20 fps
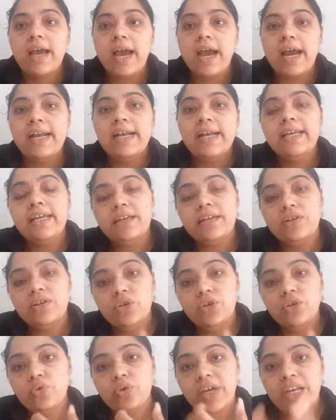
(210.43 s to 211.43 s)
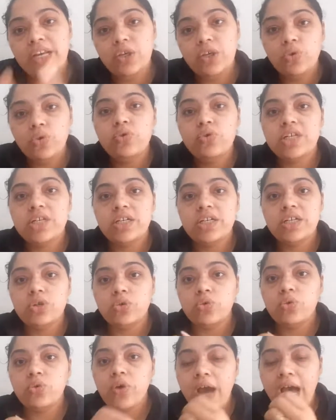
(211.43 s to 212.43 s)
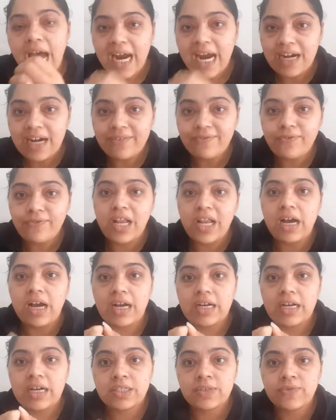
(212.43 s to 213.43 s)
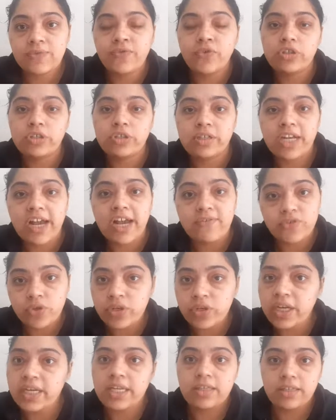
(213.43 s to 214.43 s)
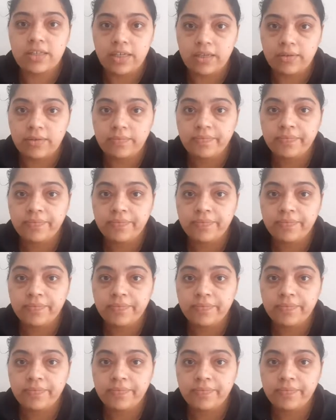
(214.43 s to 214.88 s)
and you can use it to add flowers, photographs, or anything.